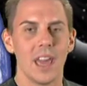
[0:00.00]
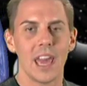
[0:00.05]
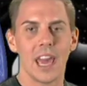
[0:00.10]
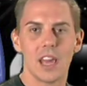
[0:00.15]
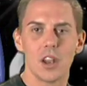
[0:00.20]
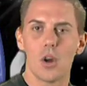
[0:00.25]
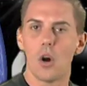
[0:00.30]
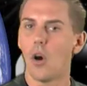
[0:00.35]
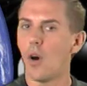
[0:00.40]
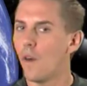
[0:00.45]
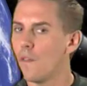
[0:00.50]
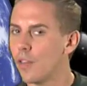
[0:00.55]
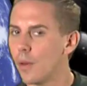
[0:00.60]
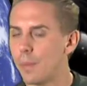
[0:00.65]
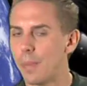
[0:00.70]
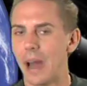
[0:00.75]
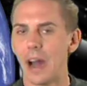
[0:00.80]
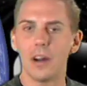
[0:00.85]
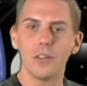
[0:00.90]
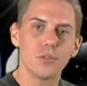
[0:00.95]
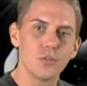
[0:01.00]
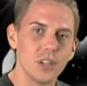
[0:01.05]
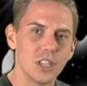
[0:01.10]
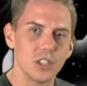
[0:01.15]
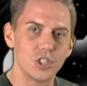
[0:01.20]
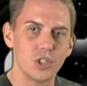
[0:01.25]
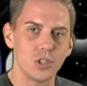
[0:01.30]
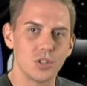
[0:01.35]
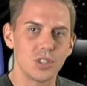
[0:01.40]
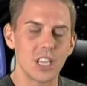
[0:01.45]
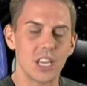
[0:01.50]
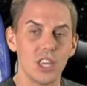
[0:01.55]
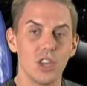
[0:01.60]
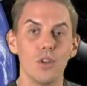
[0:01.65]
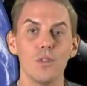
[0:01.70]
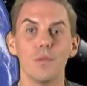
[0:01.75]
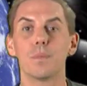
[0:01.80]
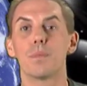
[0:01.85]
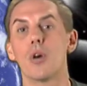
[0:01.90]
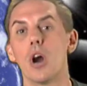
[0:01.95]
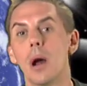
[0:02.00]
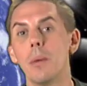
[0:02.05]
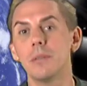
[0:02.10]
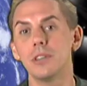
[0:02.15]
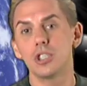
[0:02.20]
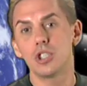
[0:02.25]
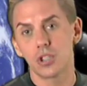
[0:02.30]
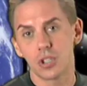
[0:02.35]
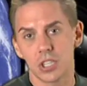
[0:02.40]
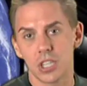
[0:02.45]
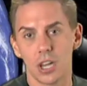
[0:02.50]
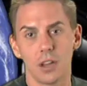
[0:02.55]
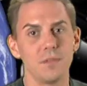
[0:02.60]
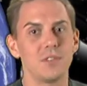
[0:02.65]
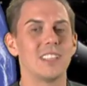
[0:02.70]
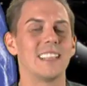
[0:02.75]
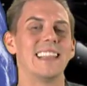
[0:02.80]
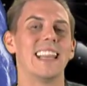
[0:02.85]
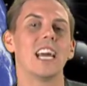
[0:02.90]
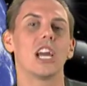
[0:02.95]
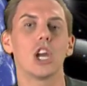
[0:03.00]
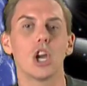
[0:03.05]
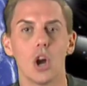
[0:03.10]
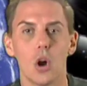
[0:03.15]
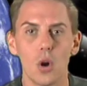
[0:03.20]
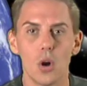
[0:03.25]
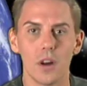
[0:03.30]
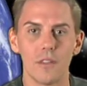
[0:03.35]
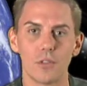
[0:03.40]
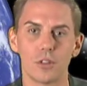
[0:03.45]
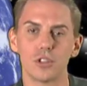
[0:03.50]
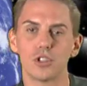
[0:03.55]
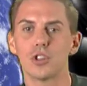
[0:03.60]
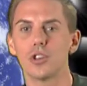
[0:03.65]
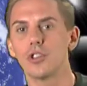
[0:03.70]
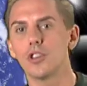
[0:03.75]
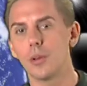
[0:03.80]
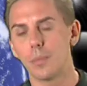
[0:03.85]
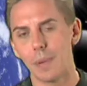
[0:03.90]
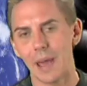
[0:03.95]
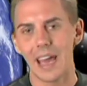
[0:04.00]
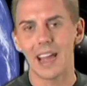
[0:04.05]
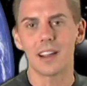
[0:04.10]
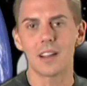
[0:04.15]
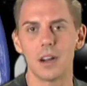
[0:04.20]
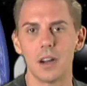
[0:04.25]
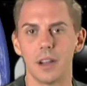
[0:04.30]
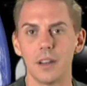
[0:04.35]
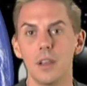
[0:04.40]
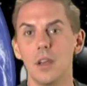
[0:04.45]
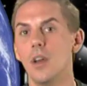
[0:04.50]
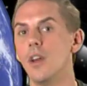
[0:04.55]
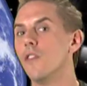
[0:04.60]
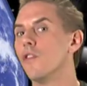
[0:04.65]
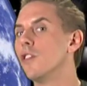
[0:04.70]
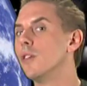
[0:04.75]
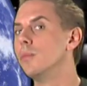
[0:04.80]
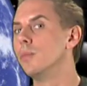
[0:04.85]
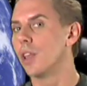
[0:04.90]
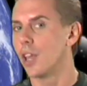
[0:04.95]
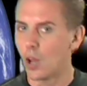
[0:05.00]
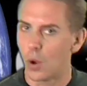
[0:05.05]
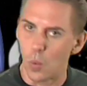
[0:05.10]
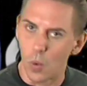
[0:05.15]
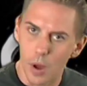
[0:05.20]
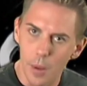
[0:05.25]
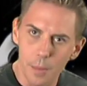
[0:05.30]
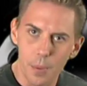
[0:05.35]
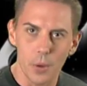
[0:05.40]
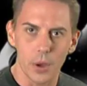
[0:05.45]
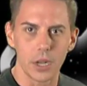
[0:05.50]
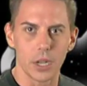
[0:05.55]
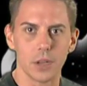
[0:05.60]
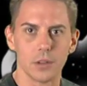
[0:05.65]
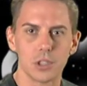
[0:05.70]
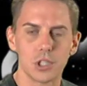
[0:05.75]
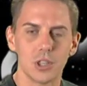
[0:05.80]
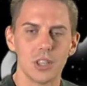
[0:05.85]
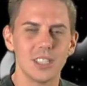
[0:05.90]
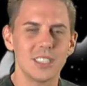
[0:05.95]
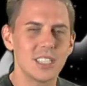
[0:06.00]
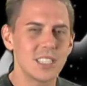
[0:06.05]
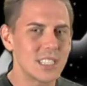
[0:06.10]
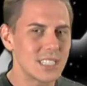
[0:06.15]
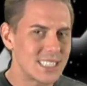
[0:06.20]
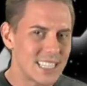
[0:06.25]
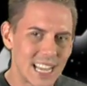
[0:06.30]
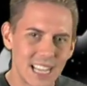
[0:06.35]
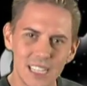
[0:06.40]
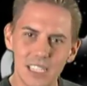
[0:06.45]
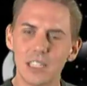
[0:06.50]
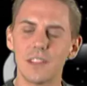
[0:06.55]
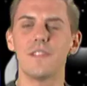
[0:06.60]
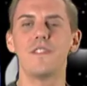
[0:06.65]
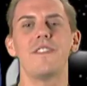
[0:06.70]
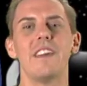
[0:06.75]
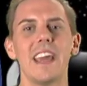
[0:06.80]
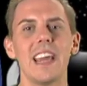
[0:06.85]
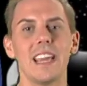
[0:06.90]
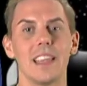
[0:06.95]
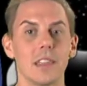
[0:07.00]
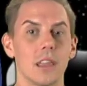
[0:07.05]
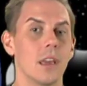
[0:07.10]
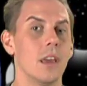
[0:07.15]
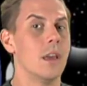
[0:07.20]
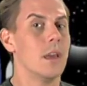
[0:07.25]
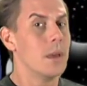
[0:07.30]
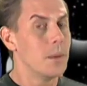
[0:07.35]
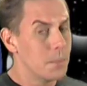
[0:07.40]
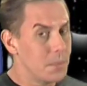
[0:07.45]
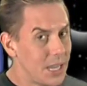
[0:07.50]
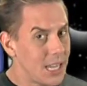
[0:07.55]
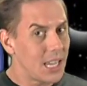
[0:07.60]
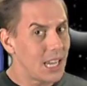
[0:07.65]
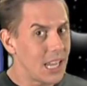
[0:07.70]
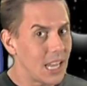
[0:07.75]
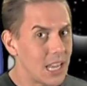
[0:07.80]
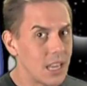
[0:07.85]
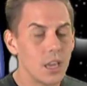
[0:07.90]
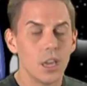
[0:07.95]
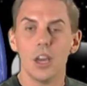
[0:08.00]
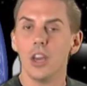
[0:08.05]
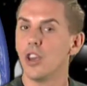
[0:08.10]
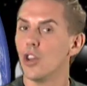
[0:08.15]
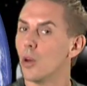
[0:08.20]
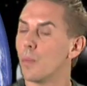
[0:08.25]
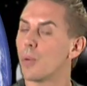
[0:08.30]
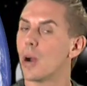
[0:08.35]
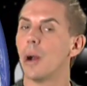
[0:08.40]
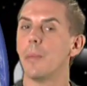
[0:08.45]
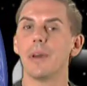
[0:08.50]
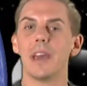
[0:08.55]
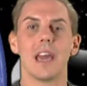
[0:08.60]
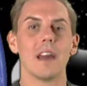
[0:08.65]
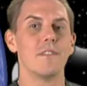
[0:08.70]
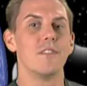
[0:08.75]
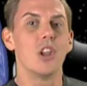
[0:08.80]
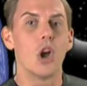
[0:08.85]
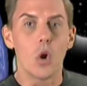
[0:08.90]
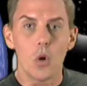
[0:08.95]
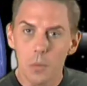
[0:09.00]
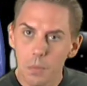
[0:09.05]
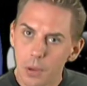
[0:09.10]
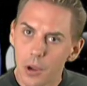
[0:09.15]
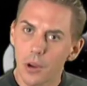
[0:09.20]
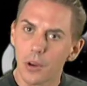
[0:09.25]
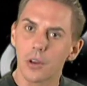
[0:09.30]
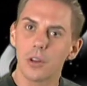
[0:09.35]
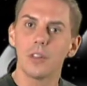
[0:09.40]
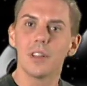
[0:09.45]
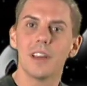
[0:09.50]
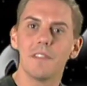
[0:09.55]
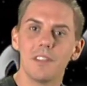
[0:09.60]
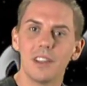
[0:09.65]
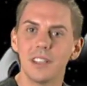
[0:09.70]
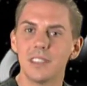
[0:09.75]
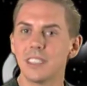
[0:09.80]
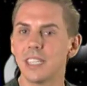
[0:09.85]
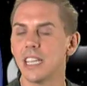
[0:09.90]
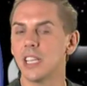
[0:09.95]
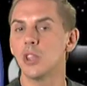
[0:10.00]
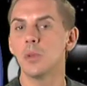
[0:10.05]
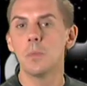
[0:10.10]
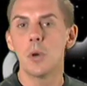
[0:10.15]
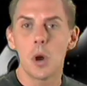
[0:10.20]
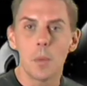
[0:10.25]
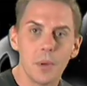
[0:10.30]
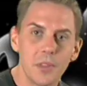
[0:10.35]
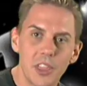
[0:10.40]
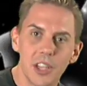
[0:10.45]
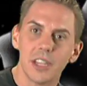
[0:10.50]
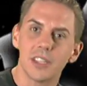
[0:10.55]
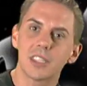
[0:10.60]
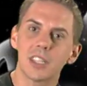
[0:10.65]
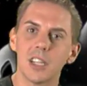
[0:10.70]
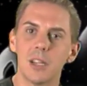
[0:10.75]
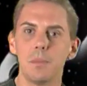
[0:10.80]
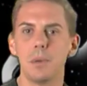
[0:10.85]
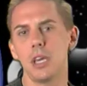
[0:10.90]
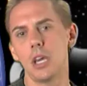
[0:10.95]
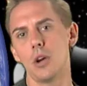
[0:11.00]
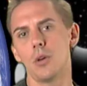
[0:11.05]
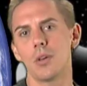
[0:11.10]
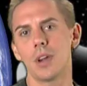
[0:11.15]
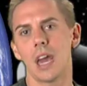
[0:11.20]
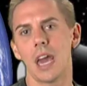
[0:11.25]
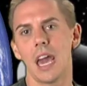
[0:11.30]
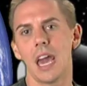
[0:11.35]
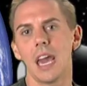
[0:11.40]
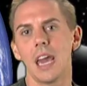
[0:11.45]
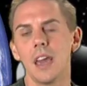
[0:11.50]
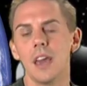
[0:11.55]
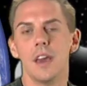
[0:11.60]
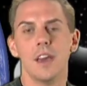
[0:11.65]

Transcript: and all the boundary issues that you promised yourself to let go of or turn your back on from Leo 1.0. So this is a test of faith, meaning you'll probably have no empirical evidence in the moment that it's going to be okay.